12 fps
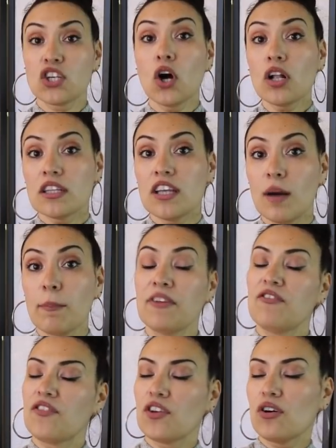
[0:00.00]
dolled up and
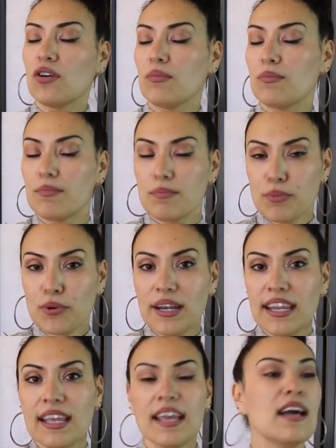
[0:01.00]
feel
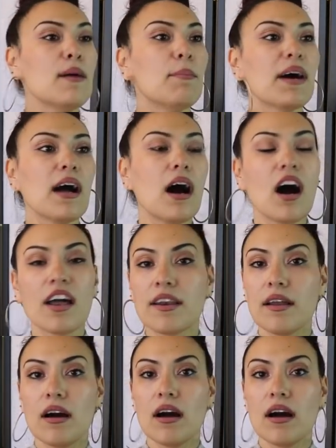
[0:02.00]
pretty, but on,